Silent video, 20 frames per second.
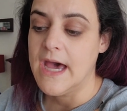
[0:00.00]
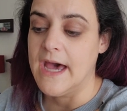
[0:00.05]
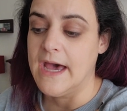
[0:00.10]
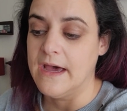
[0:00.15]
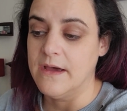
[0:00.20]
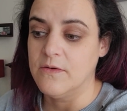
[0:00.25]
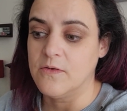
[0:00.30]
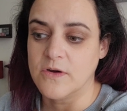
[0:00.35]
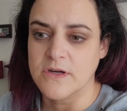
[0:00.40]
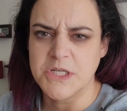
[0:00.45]

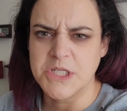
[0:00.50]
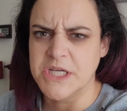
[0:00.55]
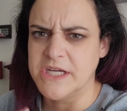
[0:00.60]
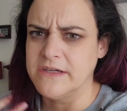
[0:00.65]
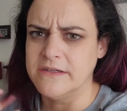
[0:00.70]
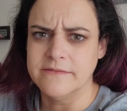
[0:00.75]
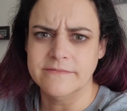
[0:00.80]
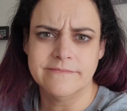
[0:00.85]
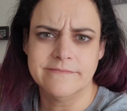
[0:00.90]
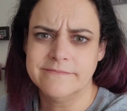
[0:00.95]
or
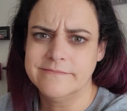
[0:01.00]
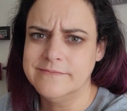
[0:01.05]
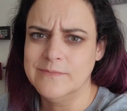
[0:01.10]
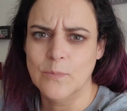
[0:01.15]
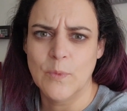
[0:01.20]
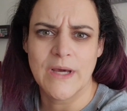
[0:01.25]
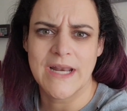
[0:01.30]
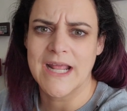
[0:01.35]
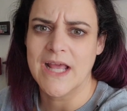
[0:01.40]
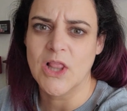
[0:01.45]
share
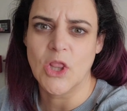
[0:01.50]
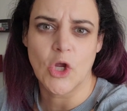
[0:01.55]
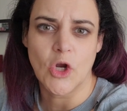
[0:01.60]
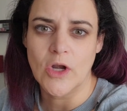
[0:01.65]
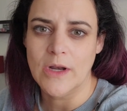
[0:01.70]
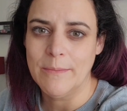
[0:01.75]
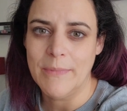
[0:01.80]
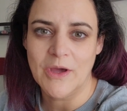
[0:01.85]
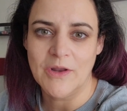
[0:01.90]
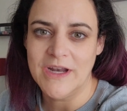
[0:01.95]
what I
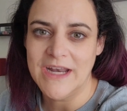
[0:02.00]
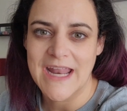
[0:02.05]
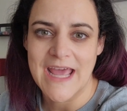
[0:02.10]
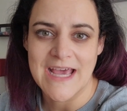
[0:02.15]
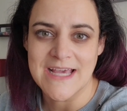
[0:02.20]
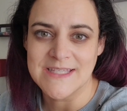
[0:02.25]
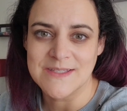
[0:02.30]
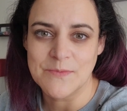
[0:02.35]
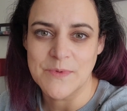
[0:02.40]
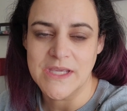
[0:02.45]
learn about it
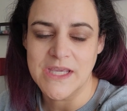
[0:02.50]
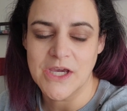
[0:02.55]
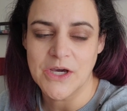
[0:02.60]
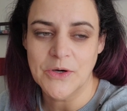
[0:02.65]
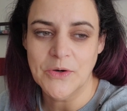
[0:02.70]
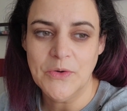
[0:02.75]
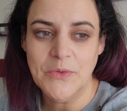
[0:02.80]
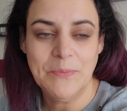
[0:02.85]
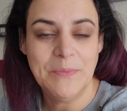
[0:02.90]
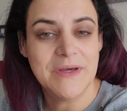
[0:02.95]
as we
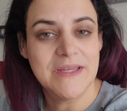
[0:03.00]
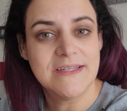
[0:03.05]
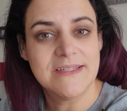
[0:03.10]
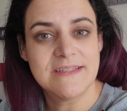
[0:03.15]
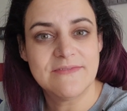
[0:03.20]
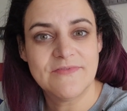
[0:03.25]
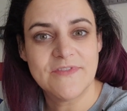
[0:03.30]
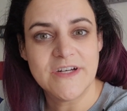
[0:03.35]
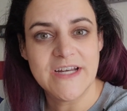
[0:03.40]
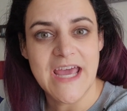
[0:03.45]
go.
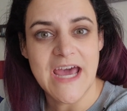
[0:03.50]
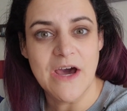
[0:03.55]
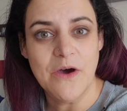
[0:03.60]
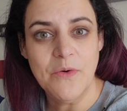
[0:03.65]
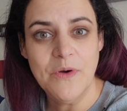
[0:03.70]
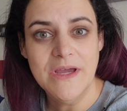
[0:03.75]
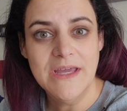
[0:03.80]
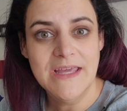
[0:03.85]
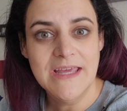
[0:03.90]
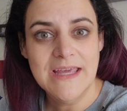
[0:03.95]
But for
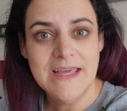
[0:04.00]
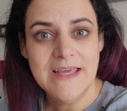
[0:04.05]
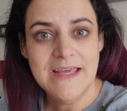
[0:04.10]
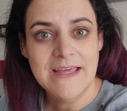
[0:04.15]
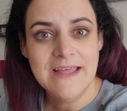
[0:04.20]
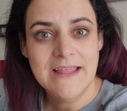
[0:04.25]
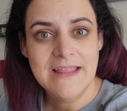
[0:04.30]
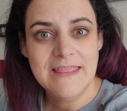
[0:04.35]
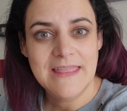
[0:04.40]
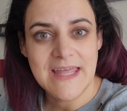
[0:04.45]
now,
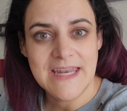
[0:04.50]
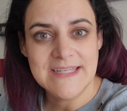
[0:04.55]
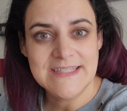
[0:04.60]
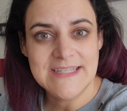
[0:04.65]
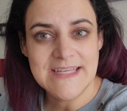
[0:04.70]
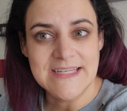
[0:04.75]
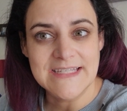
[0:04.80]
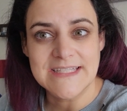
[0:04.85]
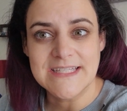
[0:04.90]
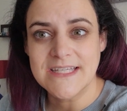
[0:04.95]
that is
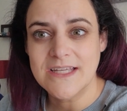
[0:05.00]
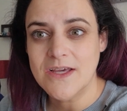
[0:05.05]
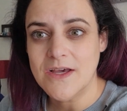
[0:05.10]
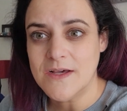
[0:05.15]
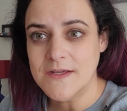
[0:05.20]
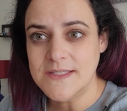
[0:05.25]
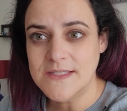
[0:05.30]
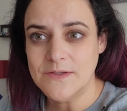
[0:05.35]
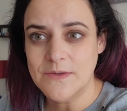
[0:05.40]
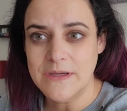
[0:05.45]
it.
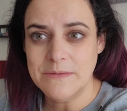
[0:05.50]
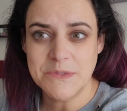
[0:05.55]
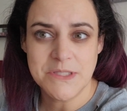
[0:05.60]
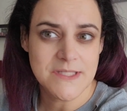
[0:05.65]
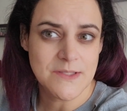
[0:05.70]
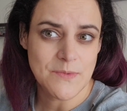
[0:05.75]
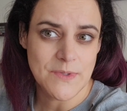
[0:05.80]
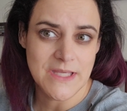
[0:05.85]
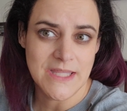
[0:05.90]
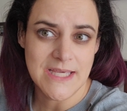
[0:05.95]
Also, I'm
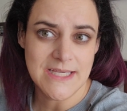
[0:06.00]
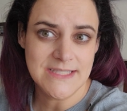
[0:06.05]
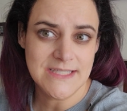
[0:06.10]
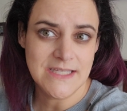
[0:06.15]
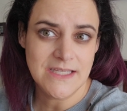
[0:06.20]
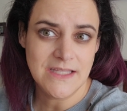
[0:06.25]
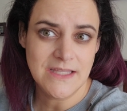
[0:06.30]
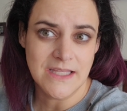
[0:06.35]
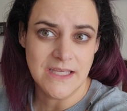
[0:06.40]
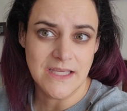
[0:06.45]
just
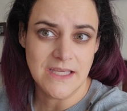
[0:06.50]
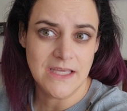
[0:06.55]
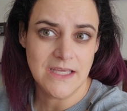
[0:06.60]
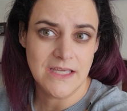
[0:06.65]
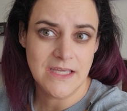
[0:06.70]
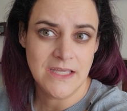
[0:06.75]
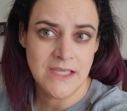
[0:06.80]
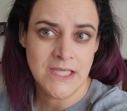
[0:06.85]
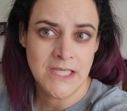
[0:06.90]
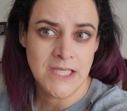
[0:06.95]
realizing,
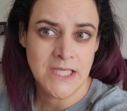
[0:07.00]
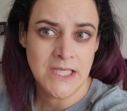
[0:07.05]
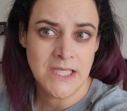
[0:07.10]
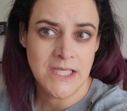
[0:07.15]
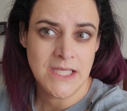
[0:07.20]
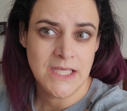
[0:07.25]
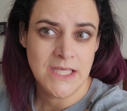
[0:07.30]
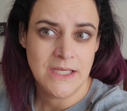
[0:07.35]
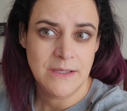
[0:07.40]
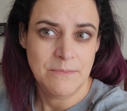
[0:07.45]
like,
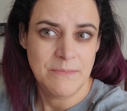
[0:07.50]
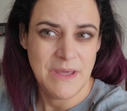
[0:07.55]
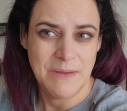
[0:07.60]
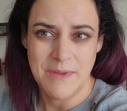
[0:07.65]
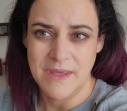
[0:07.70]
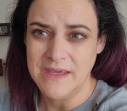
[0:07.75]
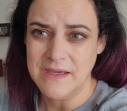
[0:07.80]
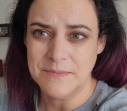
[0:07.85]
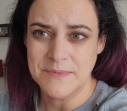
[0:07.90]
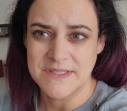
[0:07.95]
my
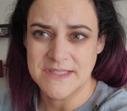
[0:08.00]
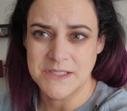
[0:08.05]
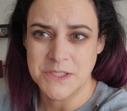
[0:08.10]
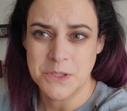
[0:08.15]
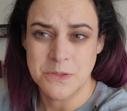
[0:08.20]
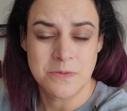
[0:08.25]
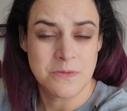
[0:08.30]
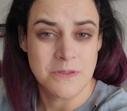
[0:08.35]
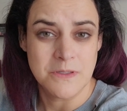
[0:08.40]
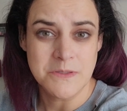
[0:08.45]
makeup is
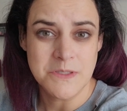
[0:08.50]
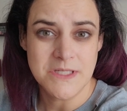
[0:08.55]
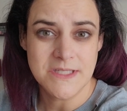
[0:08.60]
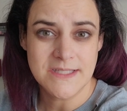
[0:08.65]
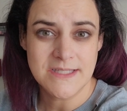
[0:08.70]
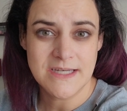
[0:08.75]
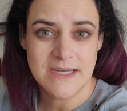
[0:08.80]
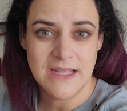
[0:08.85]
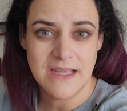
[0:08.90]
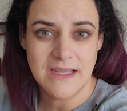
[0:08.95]

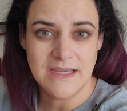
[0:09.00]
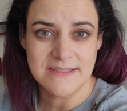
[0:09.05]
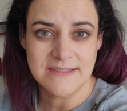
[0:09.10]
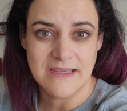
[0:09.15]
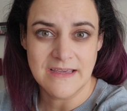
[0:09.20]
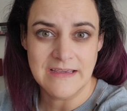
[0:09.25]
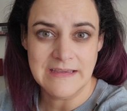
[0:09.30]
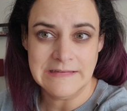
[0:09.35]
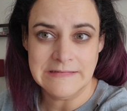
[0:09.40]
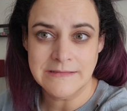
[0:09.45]
atrocious today because
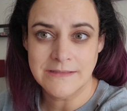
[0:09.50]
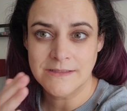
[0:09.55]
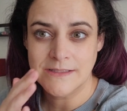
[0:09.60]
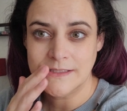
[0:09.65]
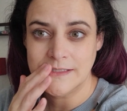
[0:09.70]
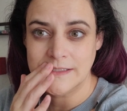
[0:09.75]
I